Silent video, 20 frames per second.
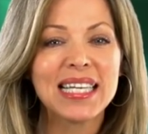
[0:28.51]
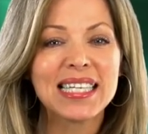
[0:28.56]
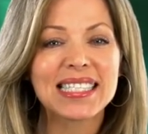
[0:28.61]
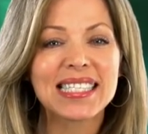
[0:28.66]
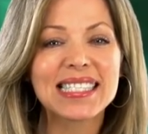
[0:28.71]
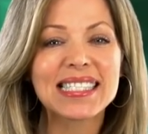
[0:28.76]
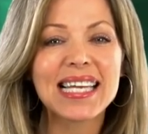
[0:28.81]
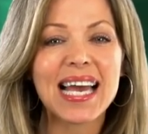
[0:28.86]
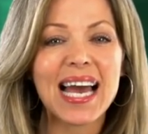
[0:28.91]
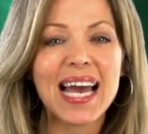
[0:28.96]

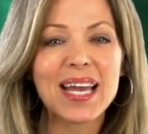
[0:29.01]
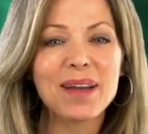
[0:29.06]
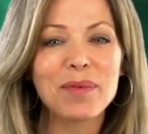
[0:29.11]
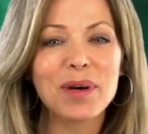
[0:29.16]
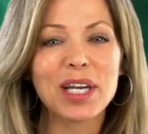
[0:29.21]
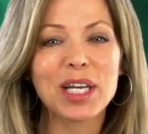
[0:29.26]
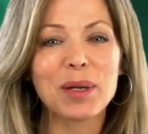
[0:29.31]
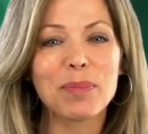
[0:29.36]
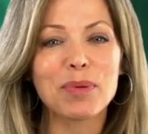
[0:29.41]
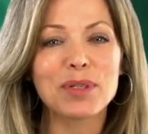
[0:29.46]
Today,
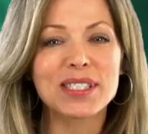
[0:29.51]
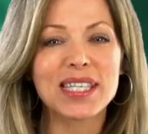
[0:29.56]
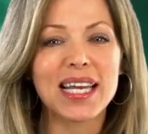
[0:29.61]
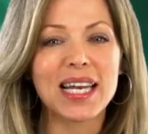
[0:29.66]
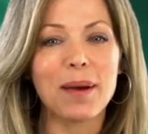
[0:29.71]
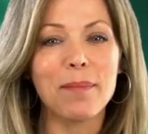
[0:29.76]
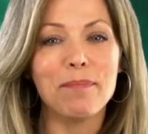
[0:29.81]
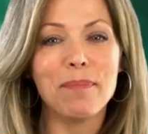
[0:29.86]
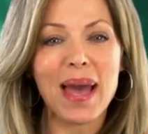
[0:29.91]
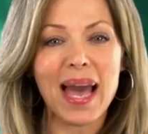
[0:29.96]
we're going to
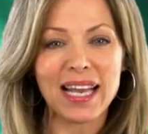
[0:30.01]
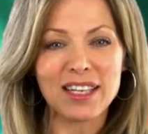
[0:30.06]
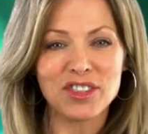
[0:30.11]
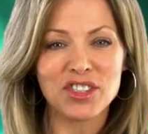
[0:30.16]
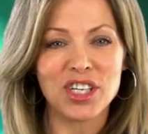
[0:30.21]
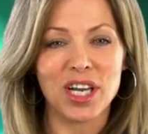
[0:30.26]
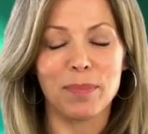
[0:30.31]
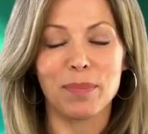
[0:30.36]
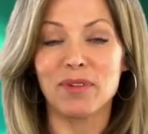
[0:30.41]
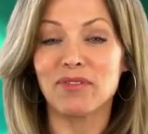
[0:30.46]
present a
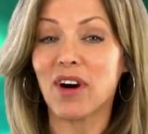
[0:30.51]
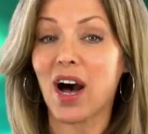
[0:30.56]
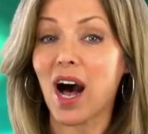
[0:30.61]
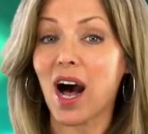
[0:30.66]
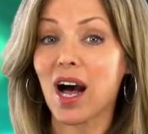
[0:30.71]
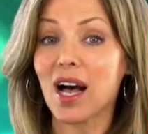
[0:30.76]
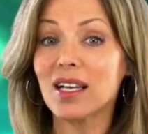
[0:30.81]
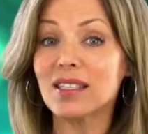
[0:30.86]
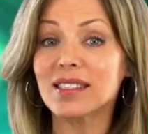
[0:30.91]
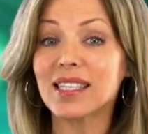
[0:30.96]
mashup of
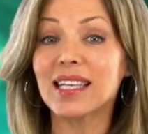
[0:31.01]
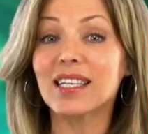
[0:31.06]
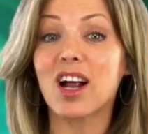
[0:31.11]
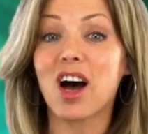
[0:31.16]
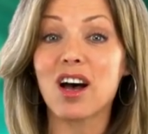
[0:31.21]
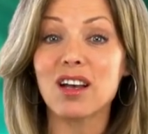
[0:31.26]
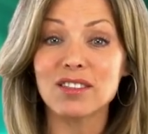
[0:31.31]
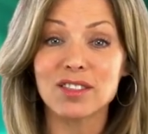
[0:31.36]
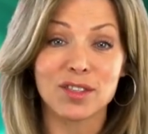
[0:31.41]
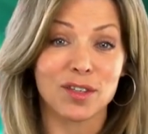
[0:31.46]
Oz and
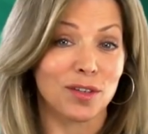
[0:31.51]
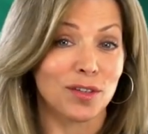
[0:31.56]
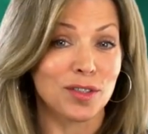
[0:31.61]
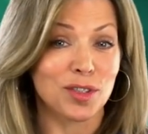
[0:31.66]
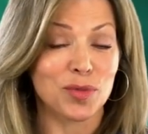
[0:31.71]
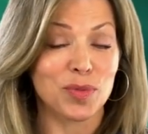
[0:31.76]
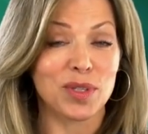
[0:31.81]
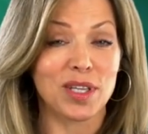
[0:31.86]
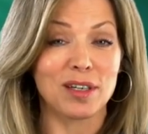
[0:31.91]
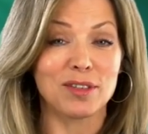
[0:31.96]

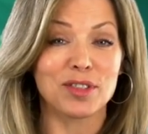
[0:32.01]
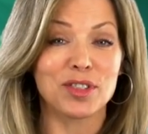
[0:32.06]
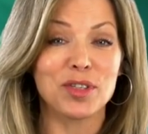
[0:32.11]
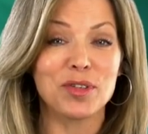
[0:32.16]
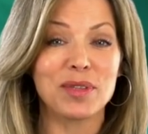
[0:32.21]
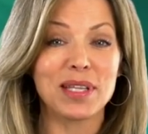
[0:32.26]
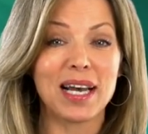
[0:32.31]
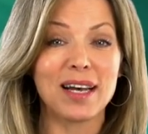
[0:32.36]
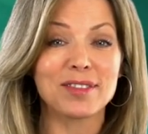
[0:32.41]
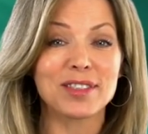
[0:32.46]
Oscars with our
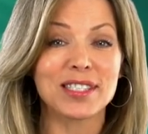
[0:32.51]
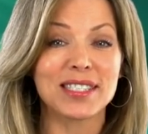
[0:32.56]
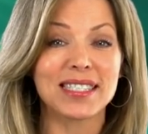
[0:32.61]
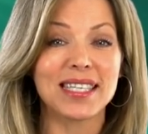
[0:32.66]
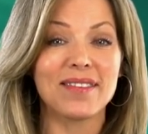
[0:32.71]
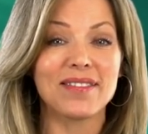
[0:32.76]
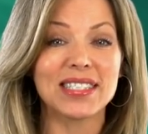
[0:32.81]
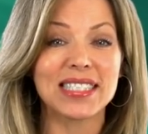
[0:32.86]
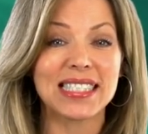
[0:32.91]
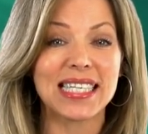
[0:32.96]

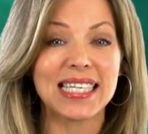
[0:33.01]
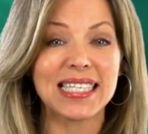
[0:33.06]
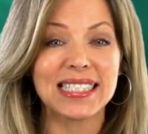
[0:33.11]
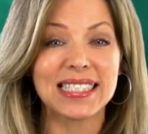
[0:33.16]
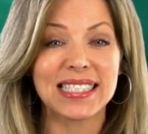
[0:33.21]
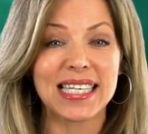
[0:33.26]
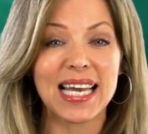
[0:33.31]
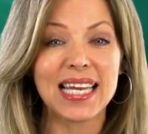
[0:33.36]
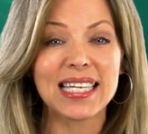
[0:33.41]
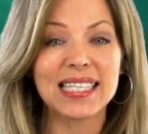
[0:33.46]

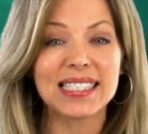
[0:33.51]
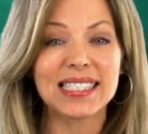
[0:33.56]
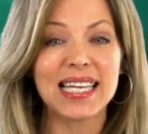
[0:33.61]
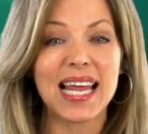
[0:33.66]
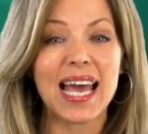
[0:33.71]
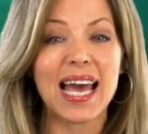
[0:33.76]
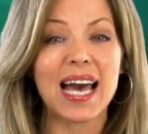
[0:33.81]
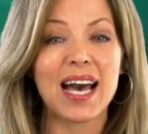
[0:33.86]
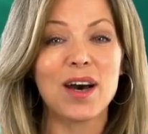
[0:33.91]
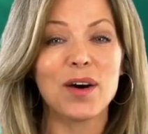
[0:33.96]
2017 Tennis
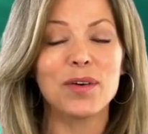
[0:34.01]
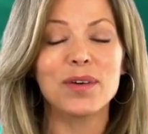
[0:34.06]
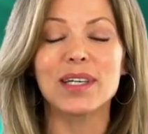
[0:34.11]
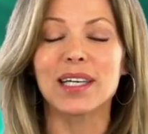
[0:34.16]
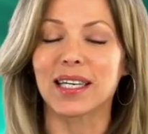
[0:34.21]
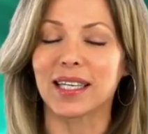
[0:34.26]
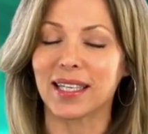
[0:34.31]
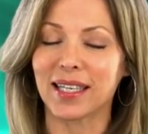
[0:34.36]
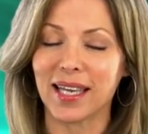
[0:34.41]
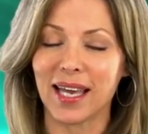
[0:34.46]
Now
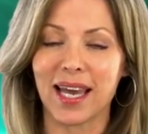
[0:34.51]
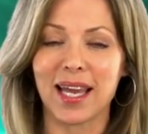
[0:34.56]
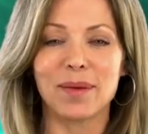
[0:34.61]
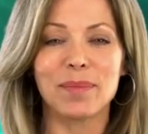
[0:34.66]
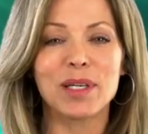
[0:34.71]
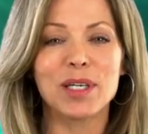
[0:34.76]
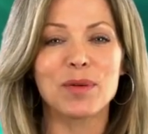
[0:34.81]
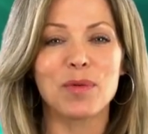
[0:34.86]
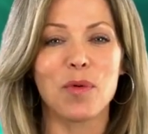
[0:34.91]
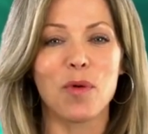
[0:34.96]

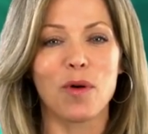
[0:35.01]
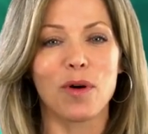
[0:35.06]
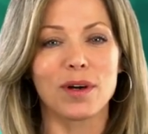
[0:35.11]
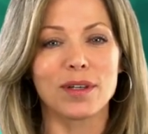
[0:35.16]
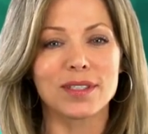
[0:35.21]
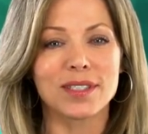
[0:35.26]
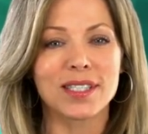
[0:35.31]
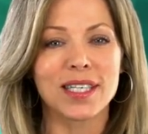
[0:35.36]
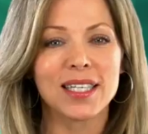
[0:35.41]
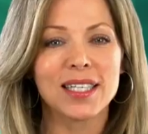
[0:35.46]
Academy
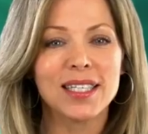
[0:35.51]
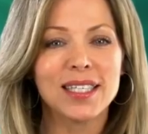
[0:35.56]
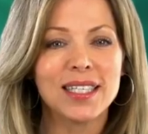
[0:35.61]
Awards.